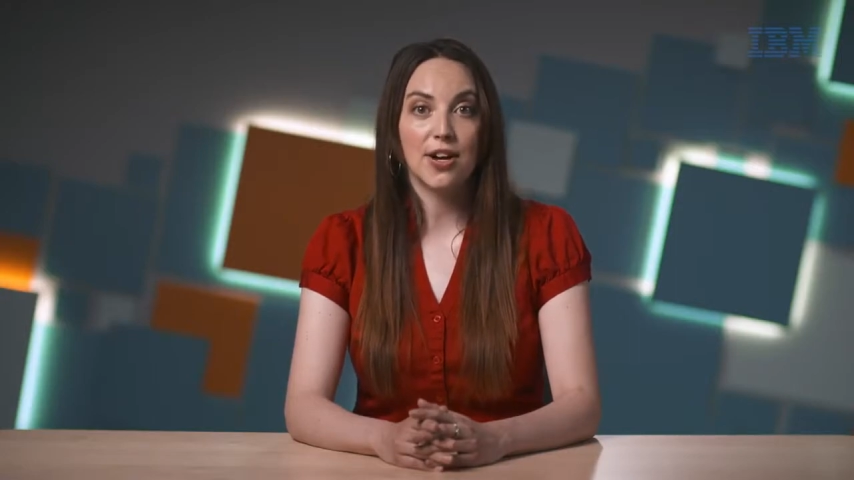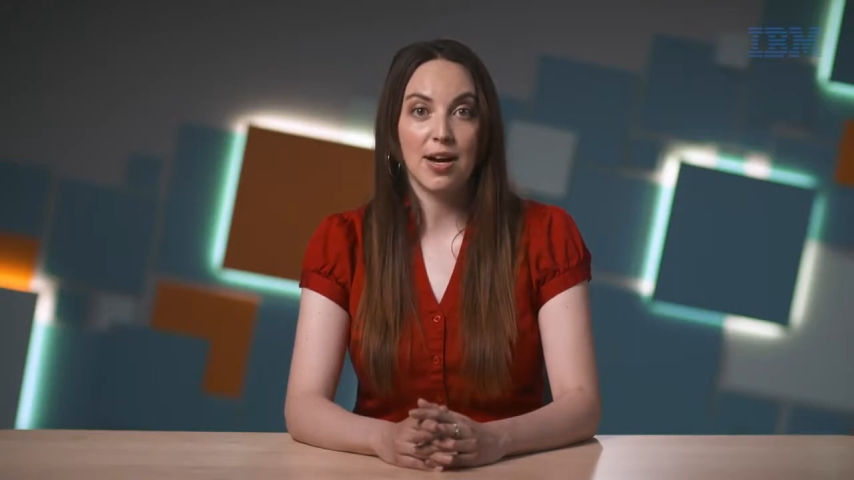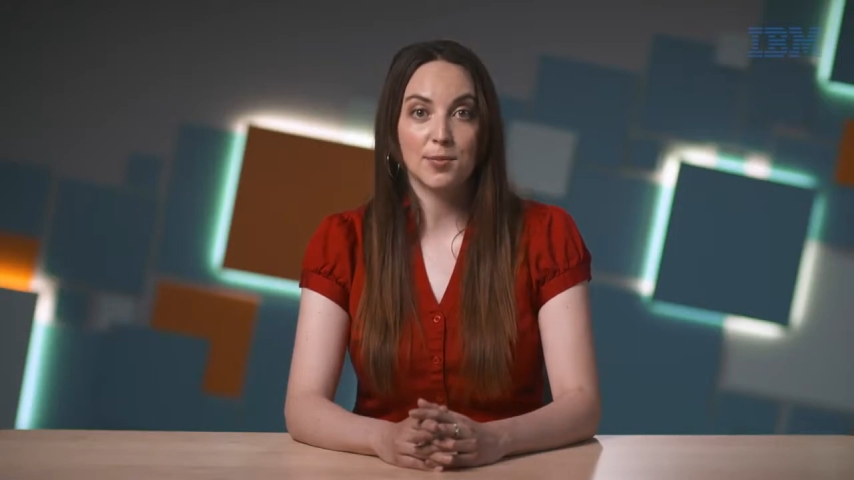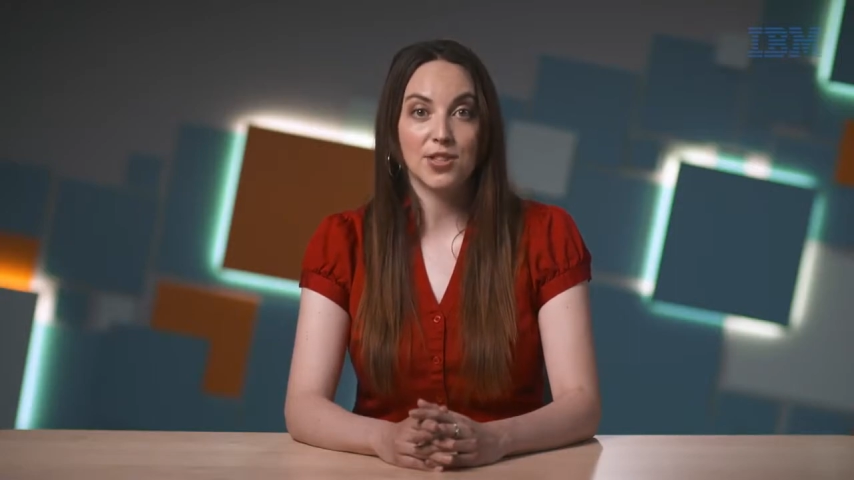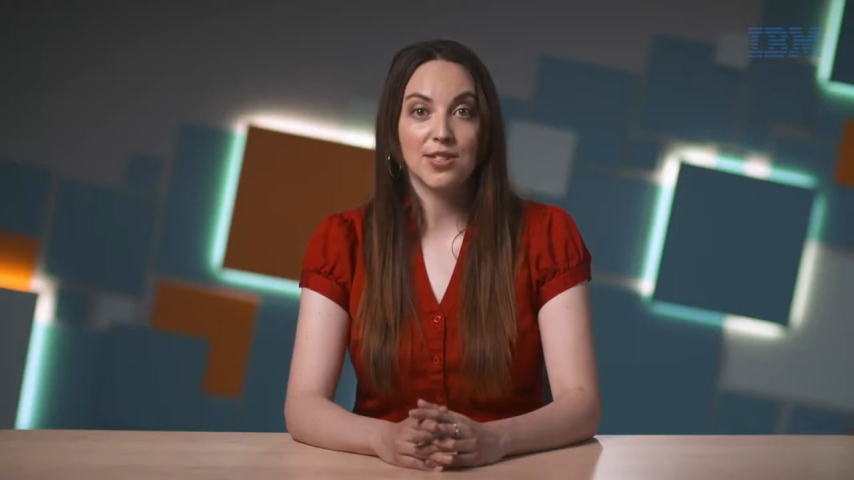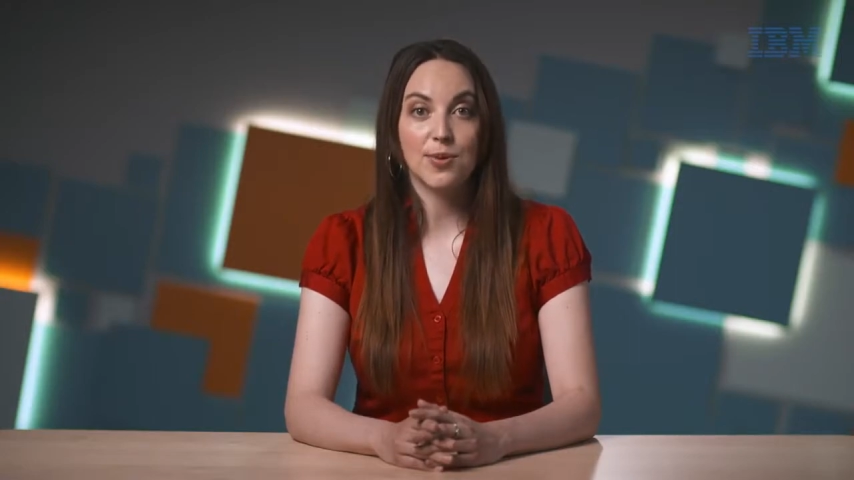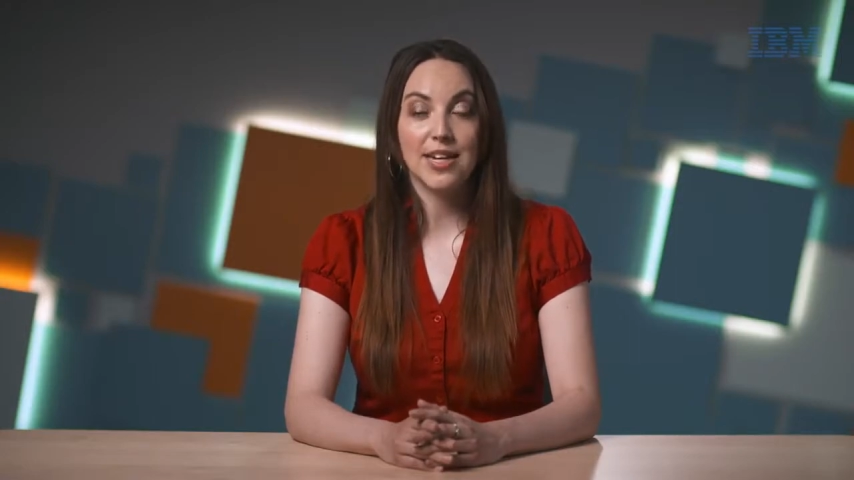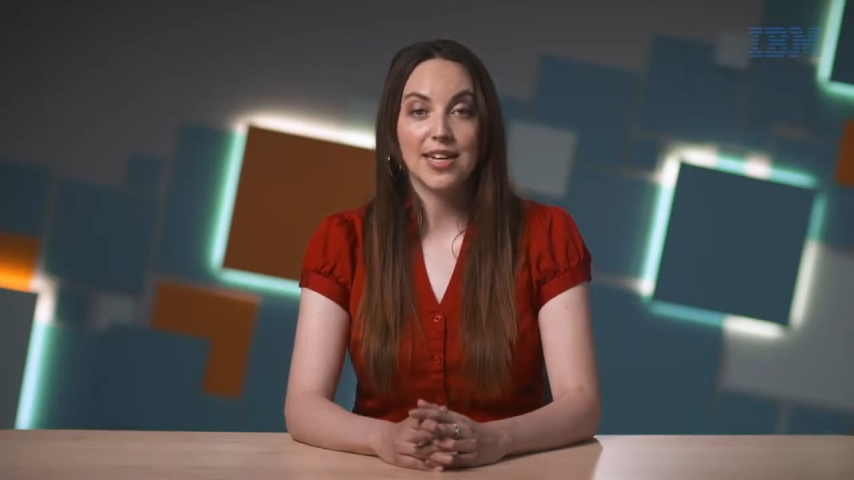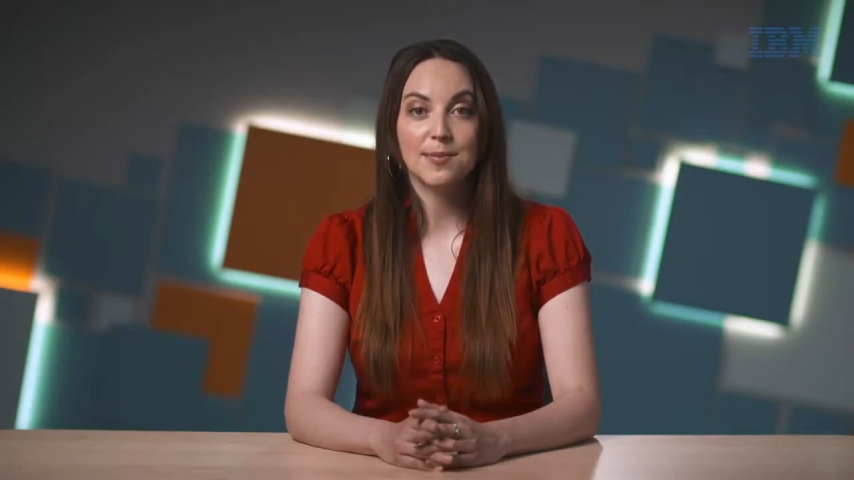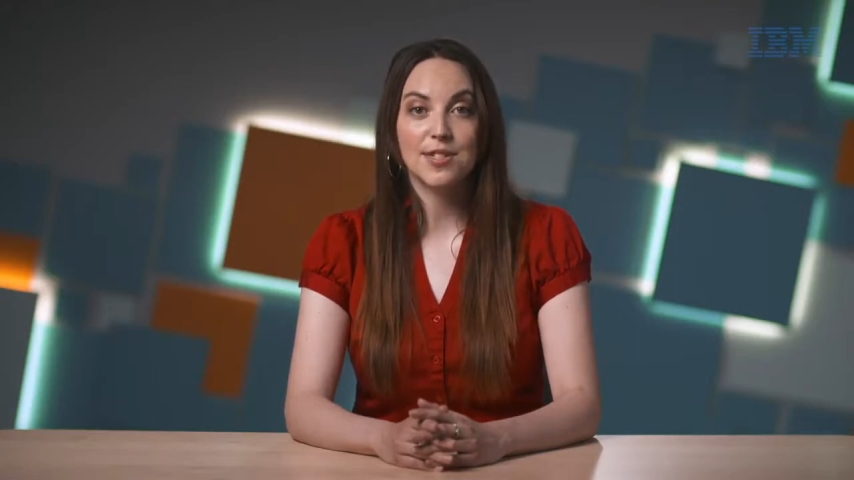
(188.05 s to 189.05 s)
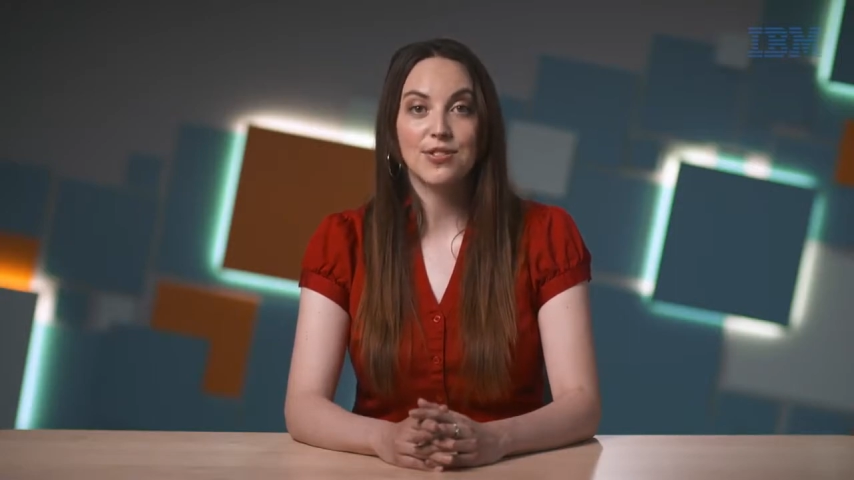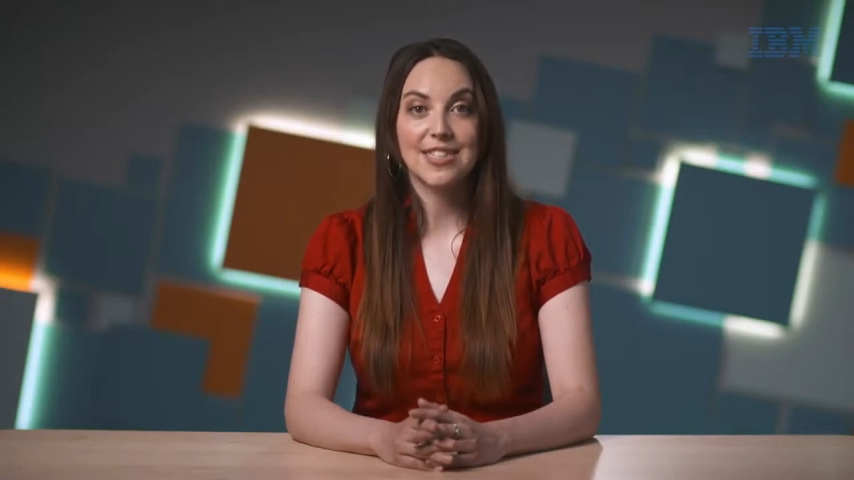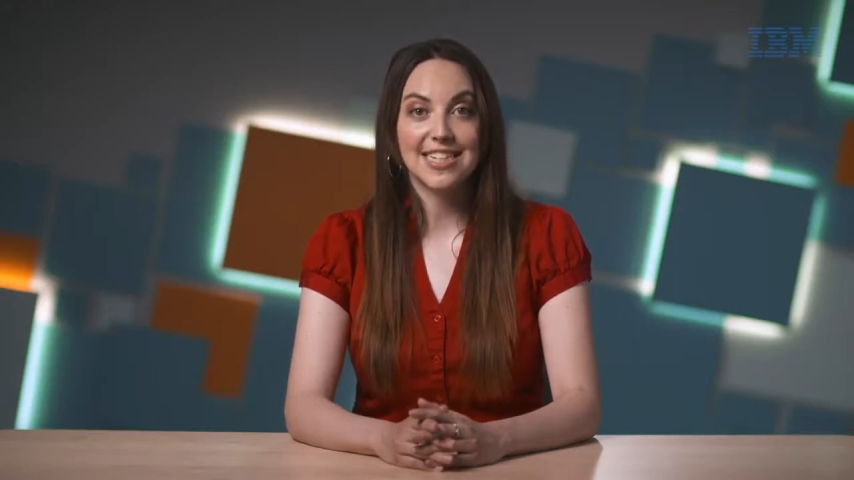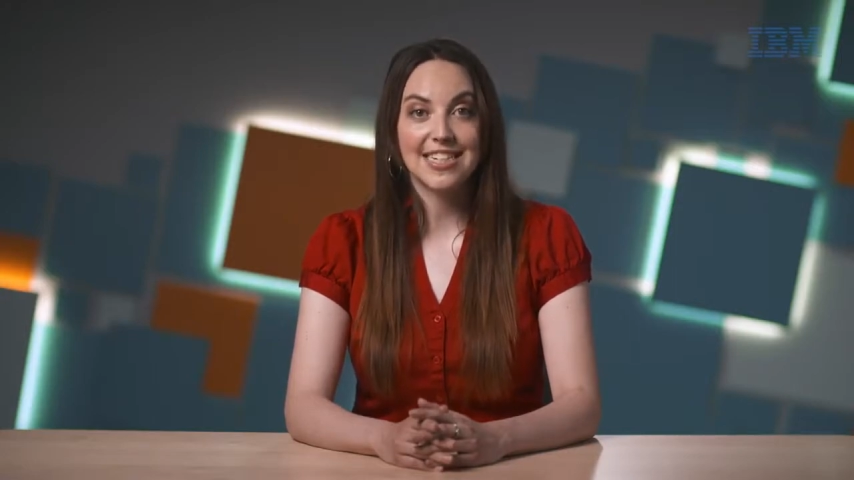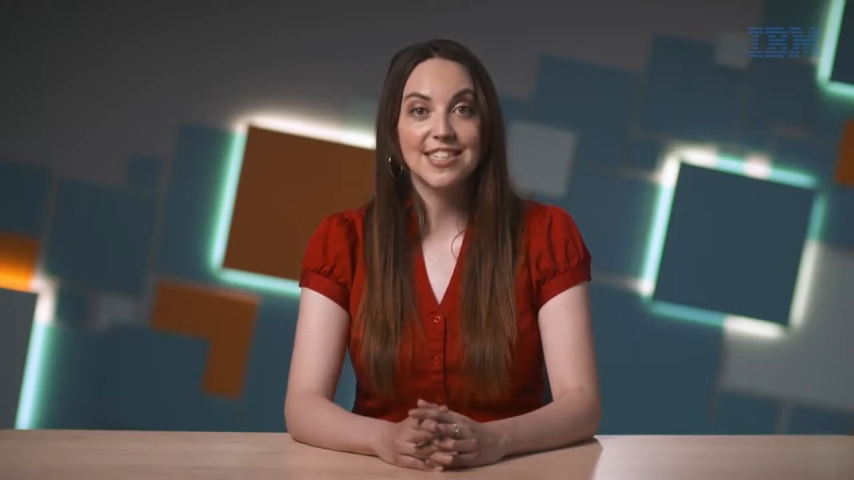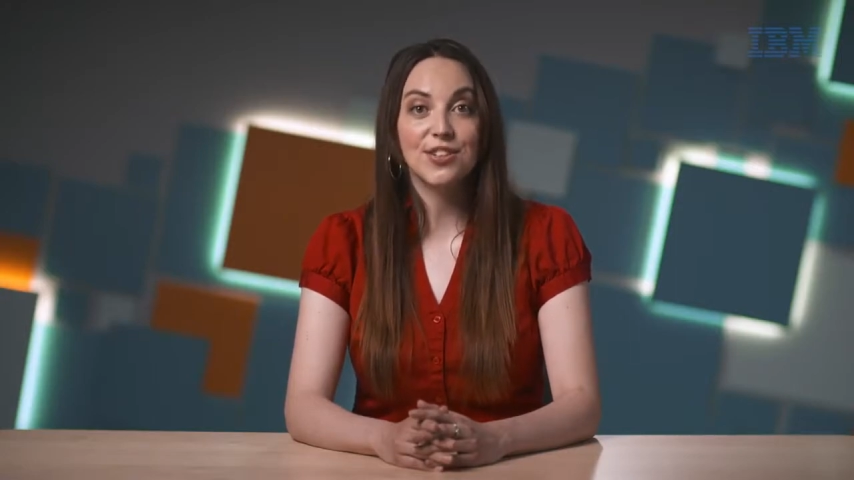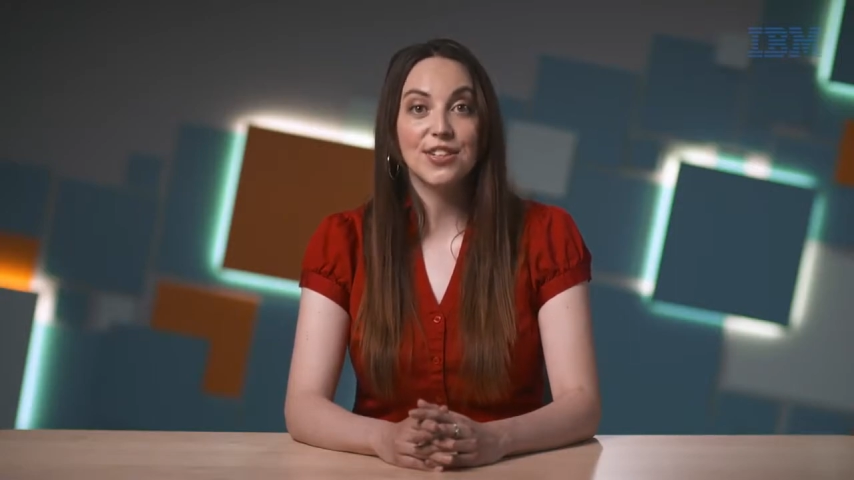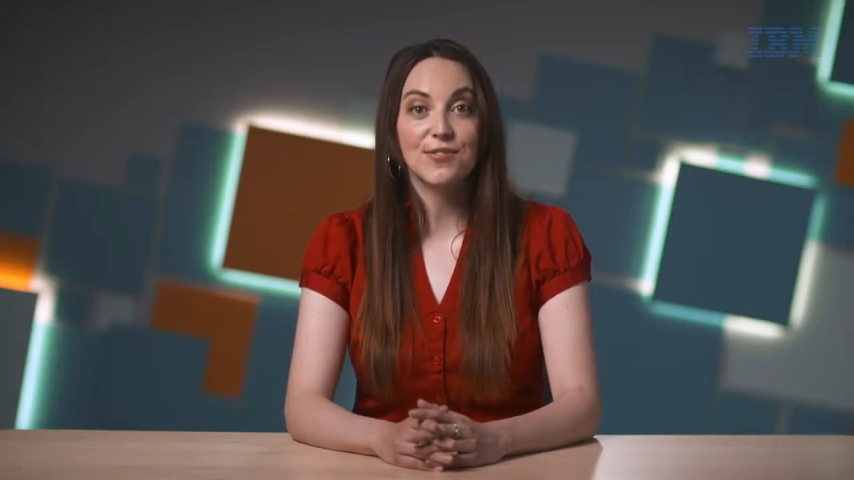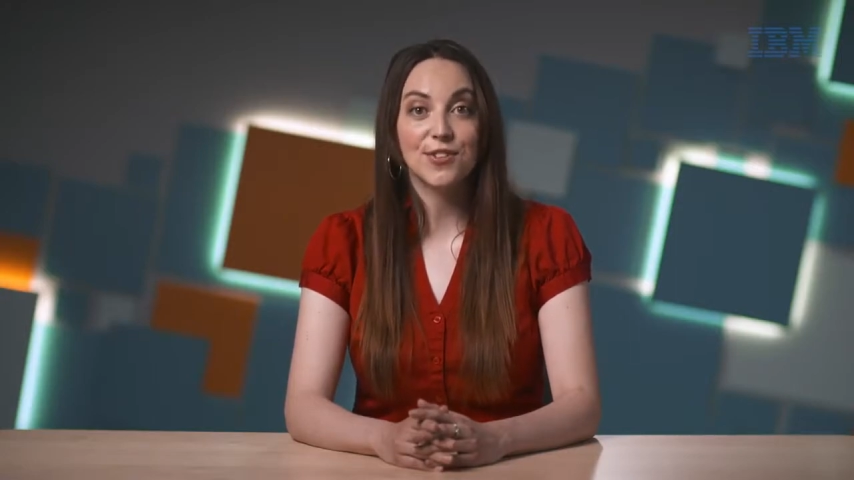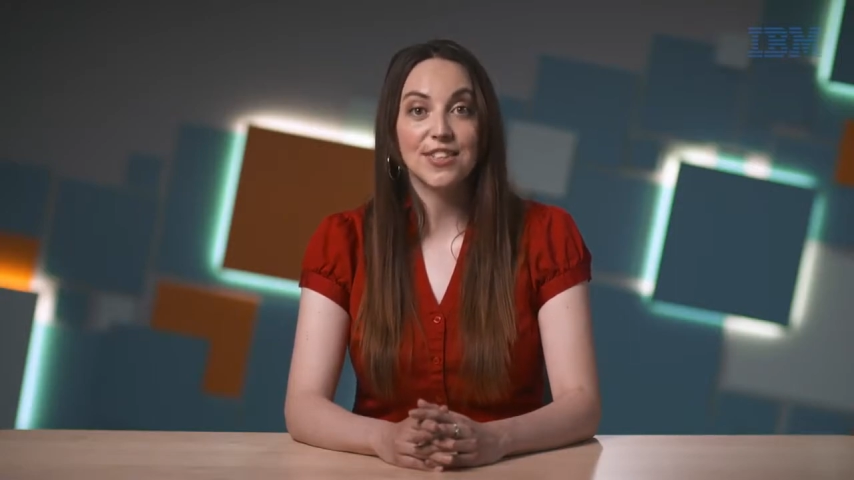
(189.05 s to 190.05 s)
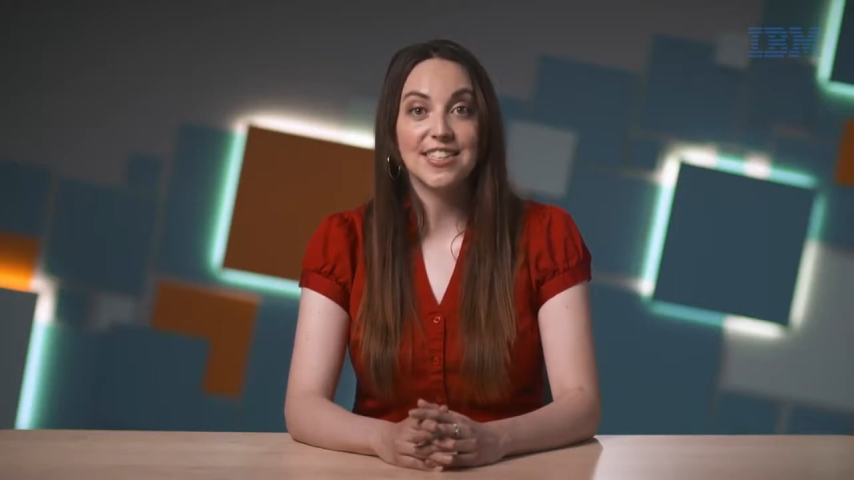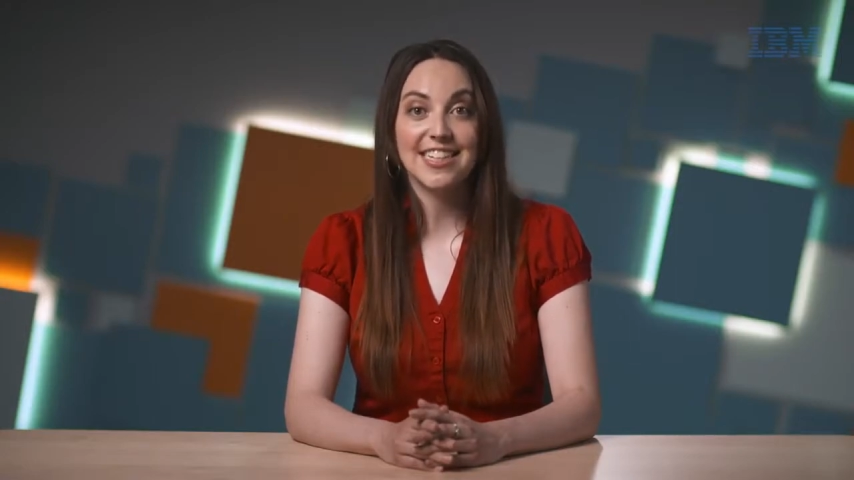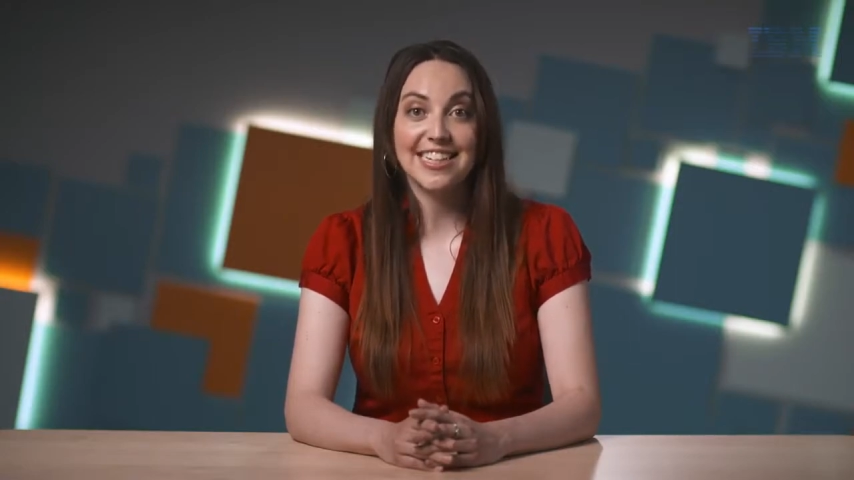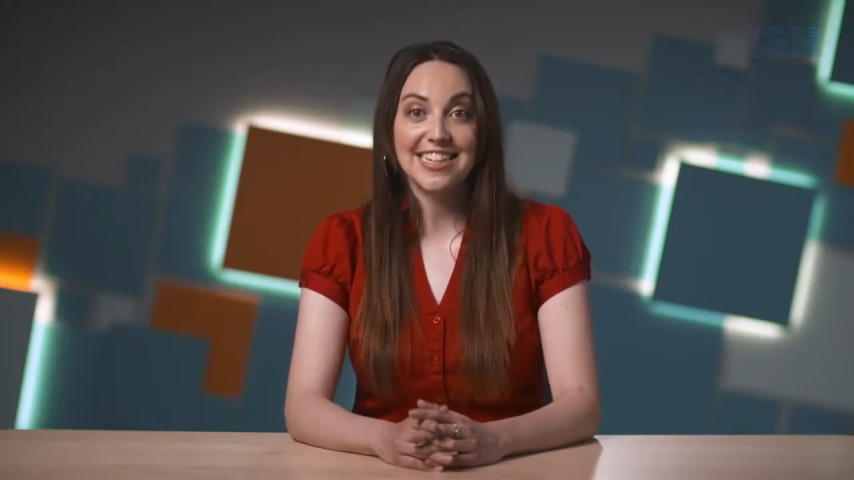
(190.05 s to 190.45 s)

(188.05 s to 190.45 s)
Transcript: options when it comes to statistical inference in